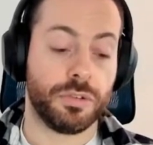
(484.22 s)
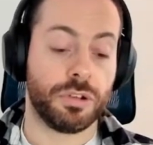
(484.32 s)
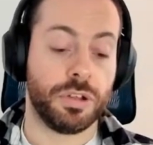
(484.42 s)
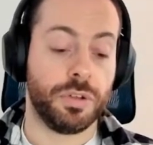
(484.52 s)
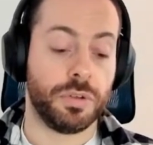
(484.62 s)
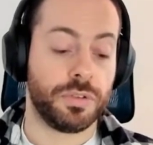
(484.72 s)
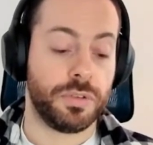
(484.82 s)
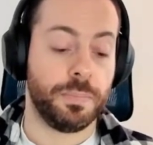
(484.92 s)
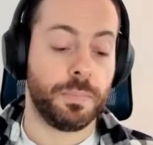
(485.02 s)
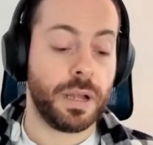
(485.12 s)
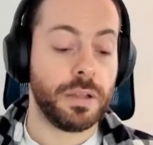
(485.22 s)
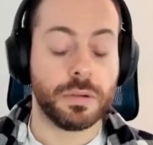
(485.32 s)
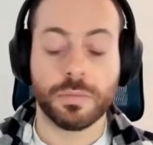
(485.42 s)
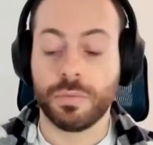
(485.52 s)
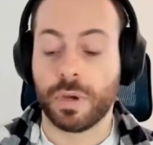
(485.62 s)
it's usually used in
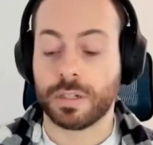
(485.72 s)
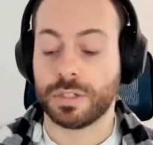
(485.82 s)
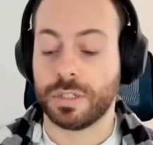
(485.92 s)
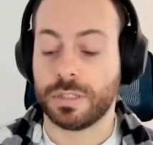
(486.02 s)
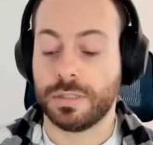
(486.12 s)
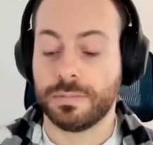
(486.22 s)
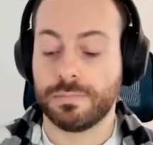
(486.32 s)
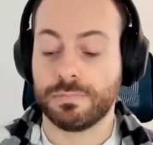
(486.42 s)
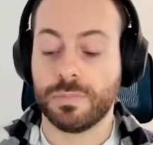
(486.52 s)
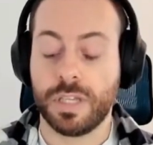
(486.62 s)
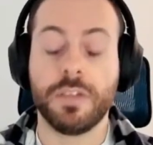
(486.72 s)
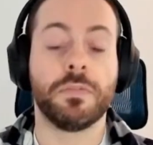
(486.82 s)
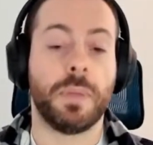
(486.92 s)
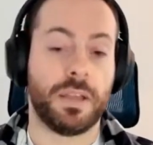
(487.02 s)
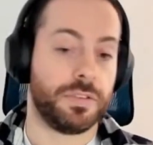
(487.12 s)
Biome to actually
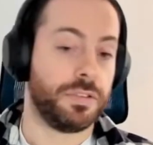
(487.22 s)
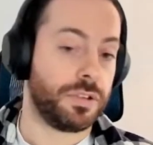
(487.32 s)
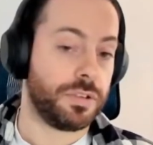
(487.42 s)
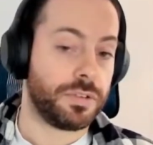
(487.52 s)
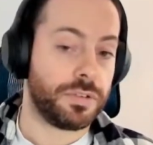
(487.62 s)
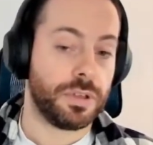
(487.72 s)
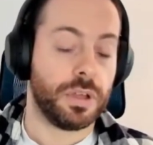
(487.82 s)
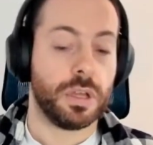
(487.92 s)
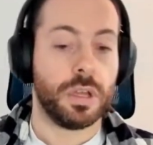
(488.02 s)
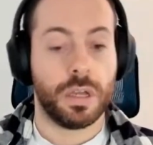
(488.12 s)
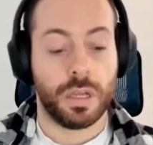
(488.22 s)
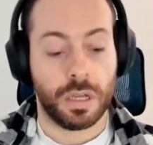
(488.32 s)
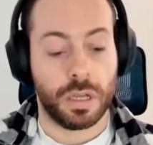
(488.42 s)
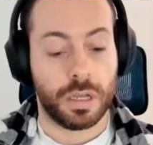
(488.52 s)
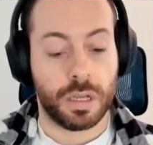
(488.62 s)
give messages
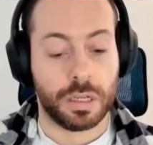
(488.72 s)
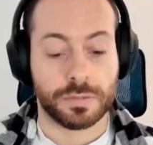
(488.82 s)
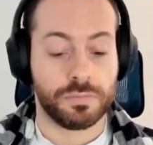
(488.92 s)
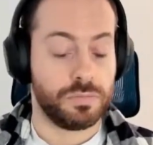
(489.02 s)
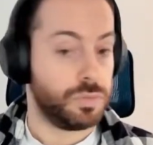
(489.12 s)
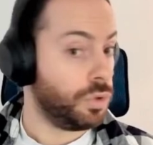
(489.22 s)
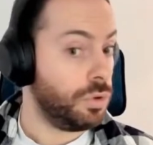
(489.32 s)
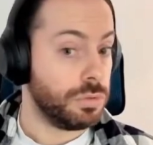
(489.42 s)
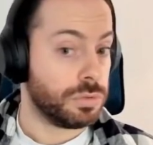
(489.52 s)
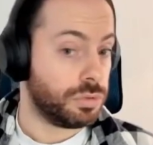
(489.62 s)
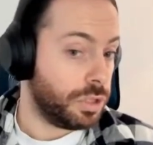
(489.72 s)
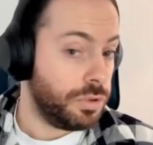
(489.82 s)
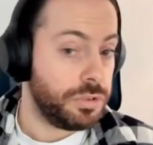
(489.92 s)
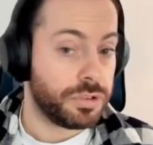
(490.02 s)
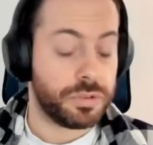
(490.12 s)
to you,
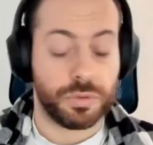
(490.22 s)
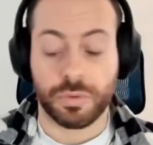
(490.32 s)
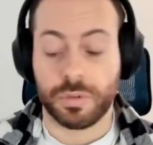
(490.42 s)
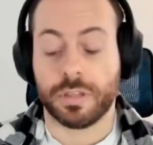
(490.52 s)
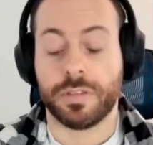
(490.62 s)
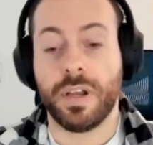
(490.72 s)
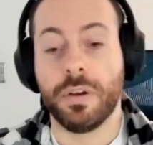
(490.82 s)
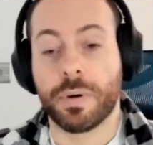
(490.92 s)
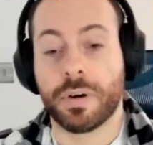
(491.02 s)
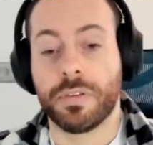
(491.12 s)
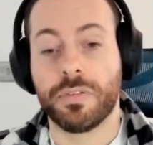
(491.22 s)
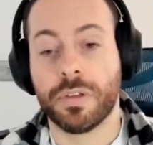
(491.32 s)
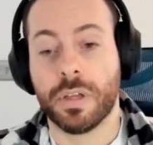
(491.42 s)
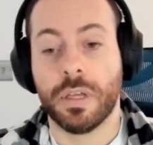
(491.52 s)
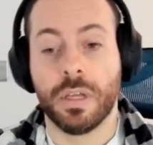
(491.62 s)
to the user, to the
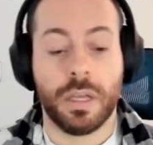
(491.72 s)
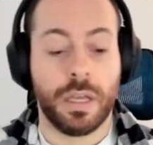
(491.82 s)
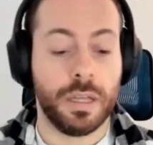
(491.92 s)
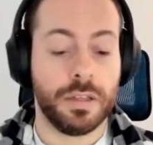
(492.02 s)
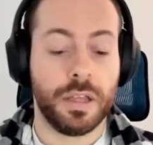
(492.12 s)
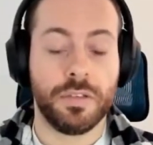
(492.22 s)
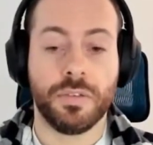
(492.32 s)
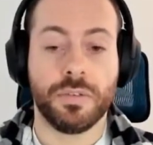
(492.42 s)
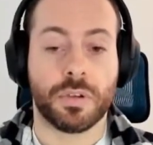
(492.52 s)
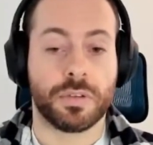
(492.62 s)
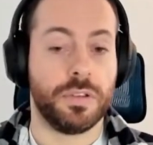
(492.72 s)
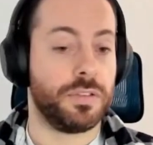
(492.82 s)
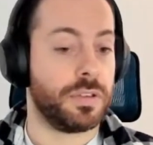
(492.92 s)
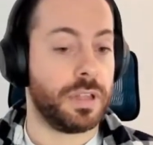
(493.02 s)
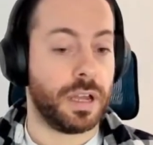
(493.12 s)
developers. And as you
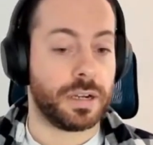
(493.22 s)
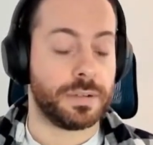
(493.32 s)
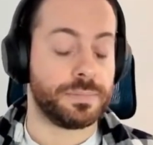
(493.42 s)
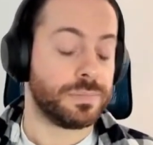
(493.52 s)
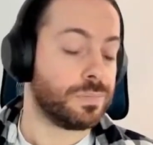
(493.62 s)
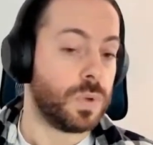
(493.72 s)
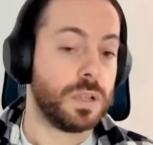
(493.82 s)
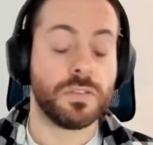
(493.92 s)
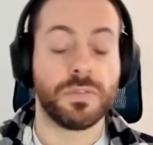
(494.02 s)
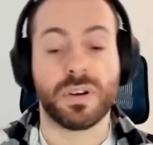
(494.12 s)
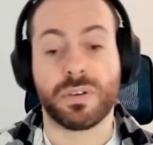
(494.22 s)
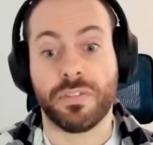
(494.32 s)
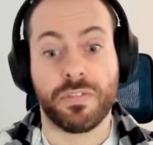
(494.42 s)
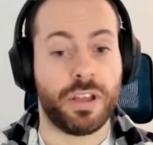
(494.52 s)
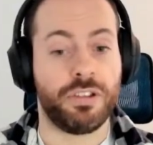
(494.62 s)
notice, they are quite
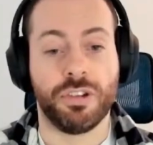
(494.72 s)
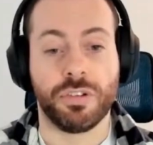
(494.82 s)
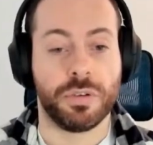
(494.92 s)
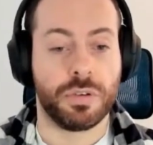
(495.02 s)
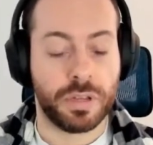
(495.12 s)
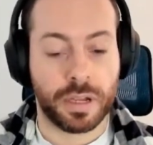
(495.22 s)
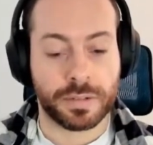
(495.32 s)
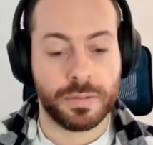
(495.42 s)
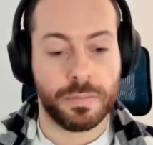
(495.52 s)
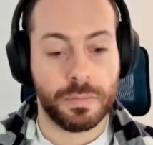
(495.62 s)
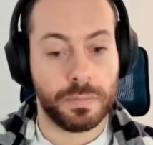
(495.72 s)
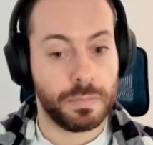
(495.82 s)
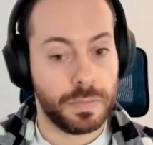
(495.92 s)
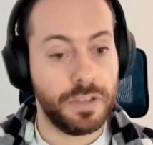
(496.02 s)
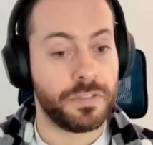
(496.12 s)
refreshing, they are
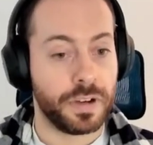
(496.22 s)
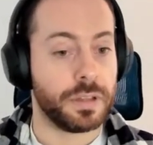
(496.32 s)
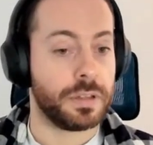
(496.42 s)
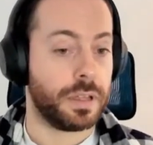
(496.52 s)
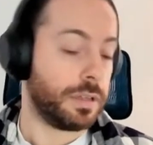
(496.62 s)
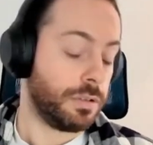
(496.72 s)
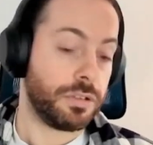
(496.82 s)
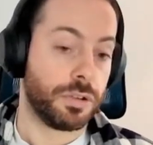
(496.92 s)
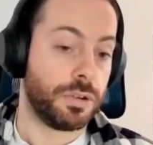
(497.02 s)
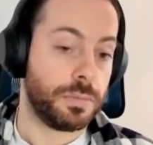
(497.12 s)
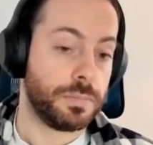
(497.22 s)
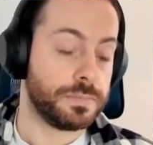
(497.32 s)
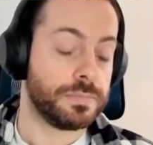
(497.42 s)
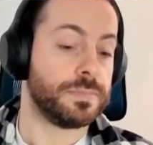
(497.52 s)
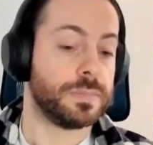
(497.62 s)
different and
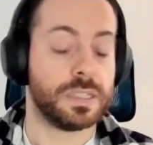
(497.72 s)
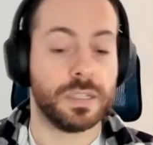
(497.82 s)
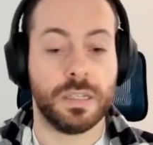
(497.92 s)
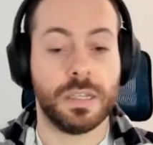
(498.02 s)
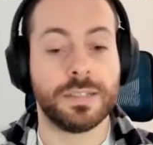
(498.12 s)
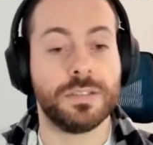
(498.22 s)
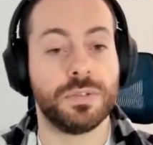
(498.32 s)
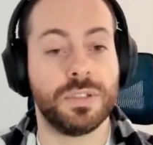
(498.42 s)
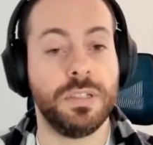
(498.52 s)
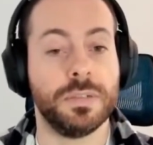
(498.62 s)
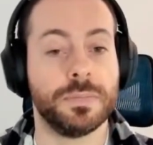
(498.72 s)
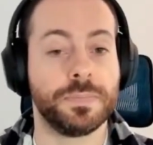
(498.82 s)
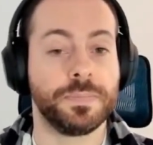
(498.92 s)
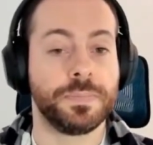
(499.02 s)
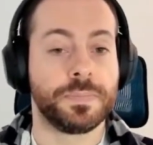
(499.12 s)
also nice to
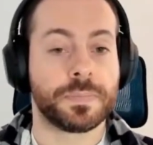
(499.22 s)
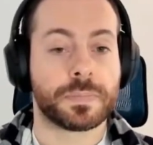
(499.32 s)
see.